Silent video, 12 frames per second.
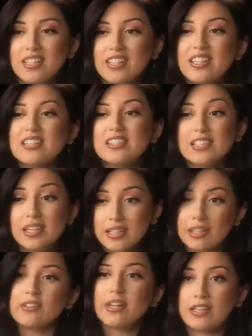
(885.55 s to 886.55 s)
He needs to
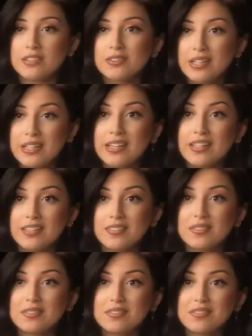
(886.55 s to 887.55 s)
get yelled at so he
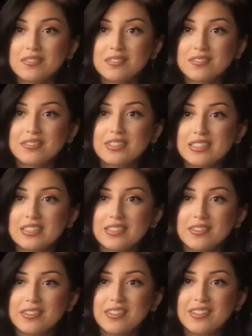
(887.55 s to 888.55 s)
can
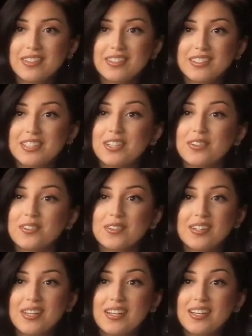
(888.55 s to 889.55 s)
listen.
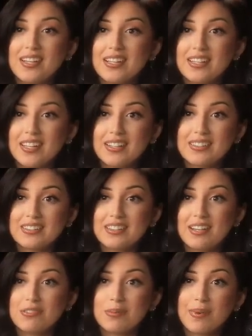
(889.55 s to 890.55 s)
So, yeah,
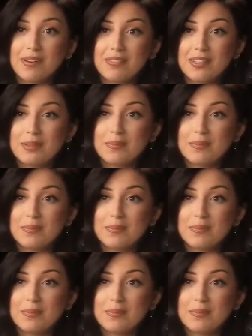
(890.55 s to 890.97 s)
I feel bad for